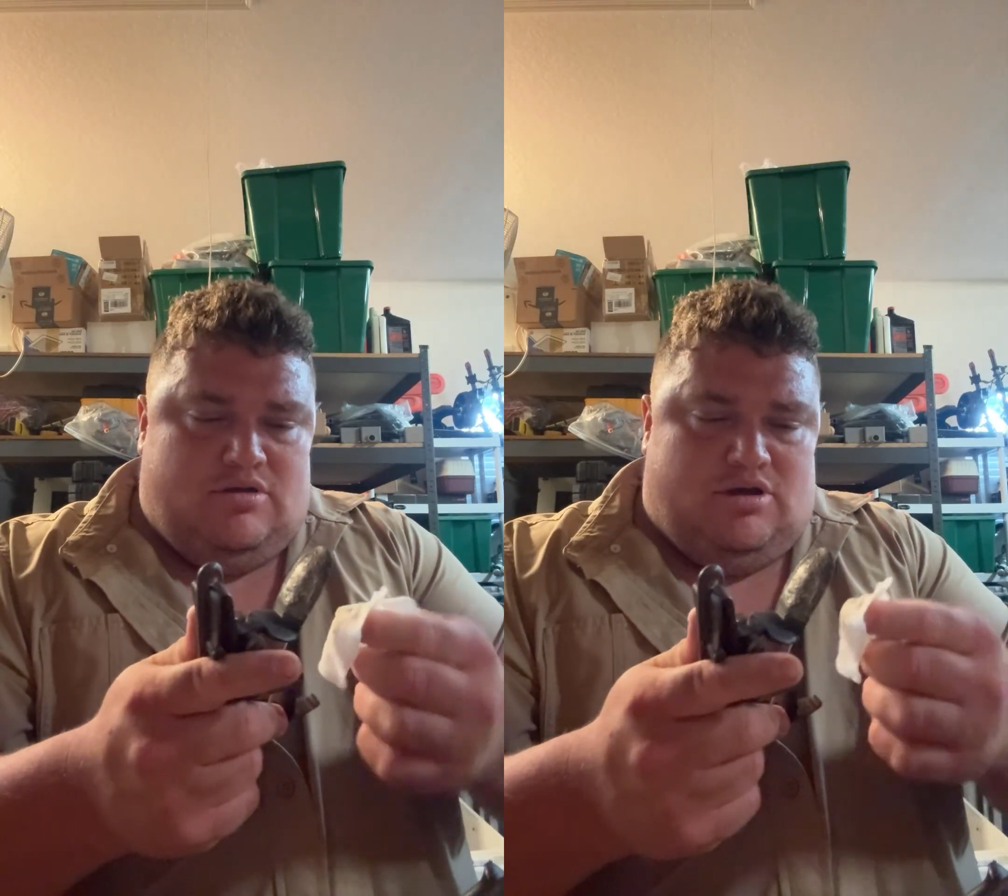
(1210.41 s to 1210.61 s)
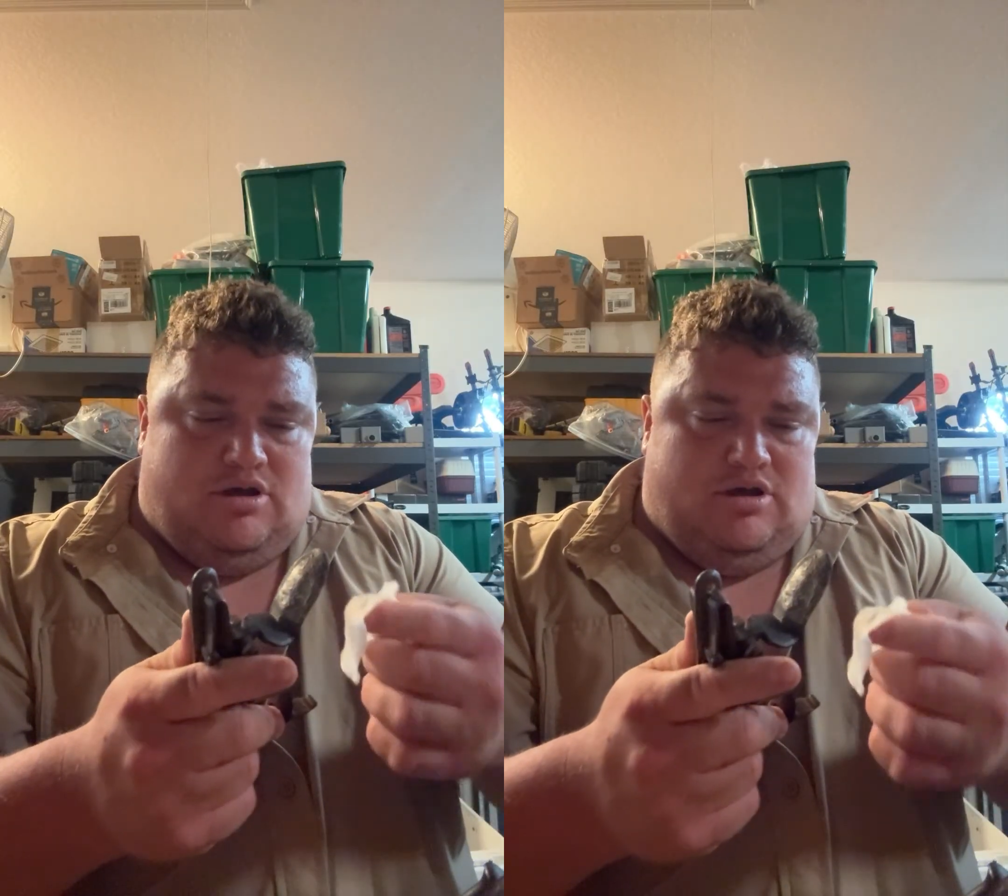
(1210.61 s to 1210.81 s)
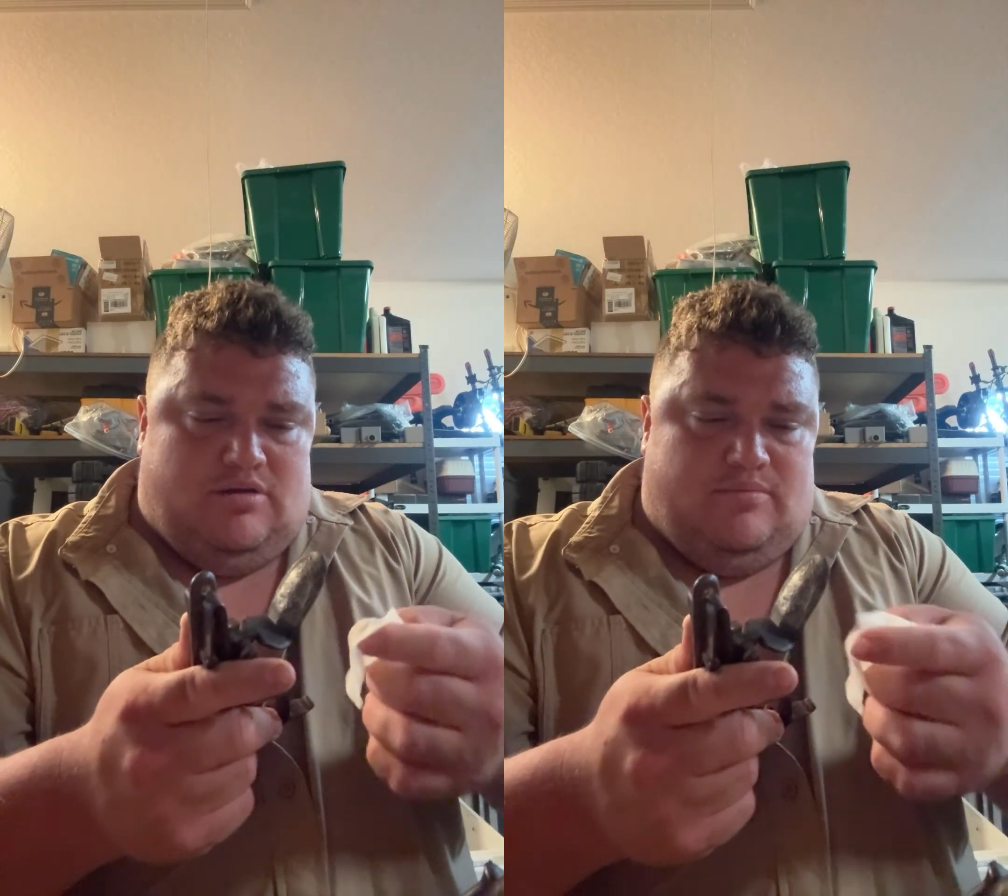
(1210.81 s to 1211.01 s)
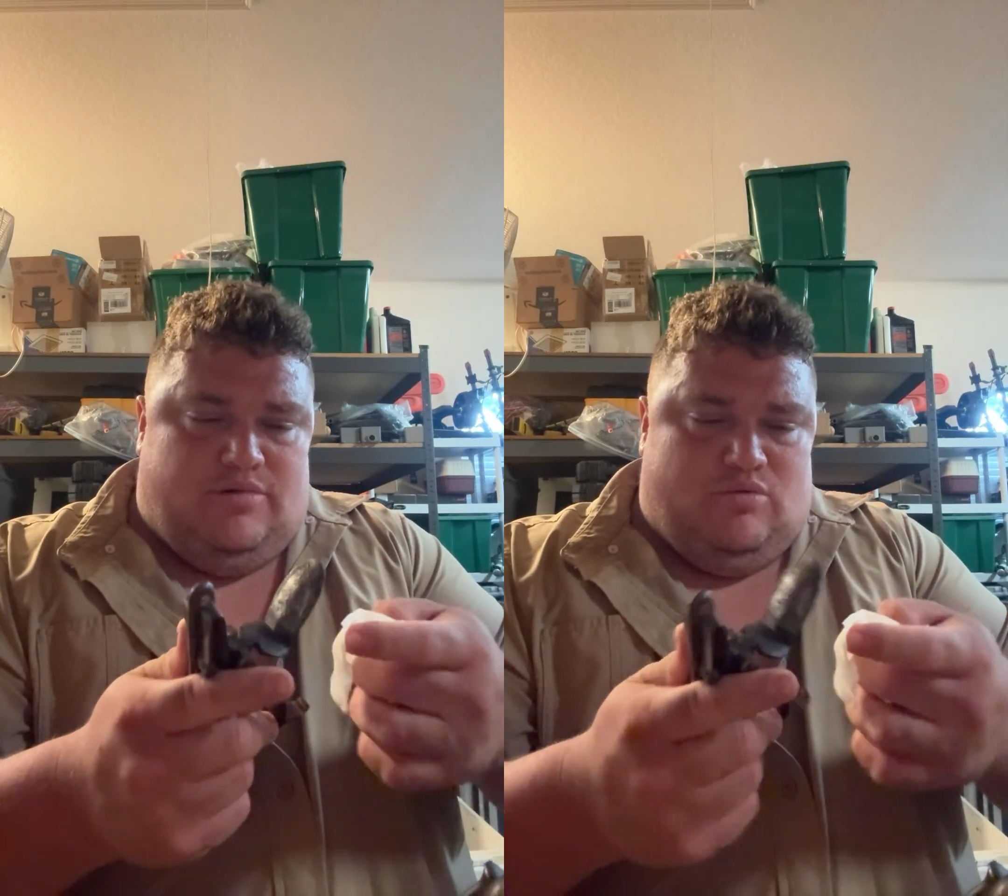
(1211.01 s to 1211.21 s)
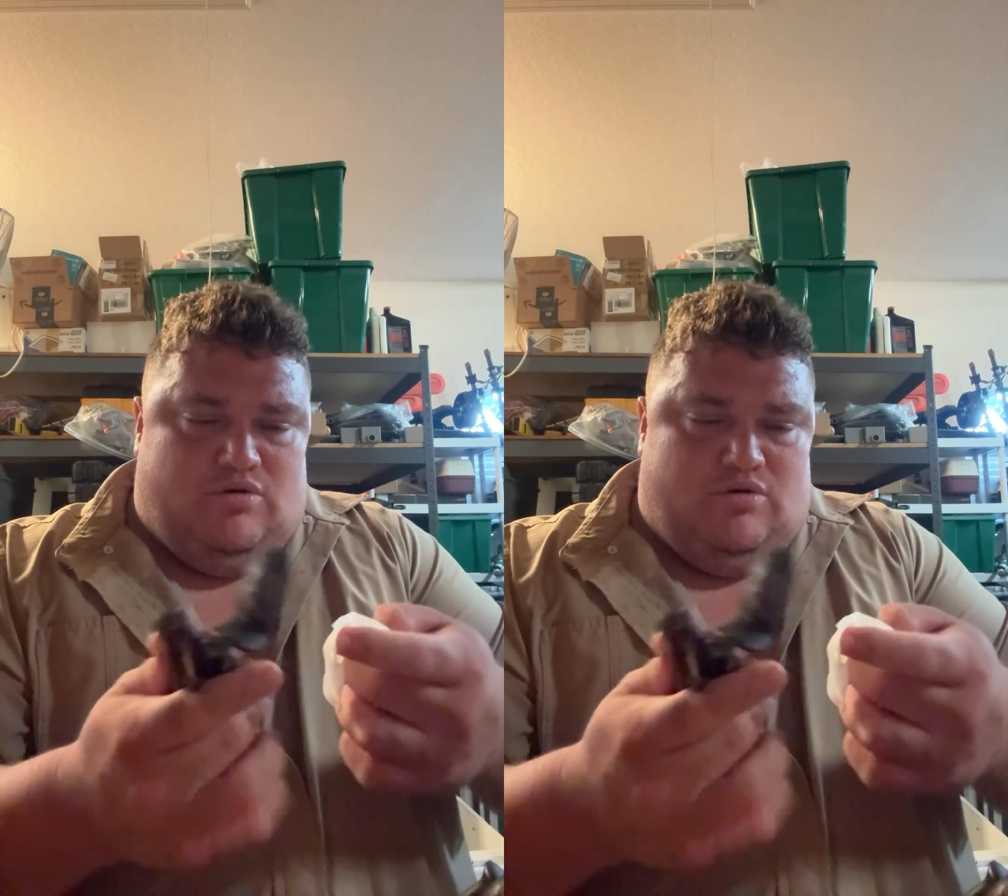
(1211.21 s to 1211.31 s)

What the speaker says: but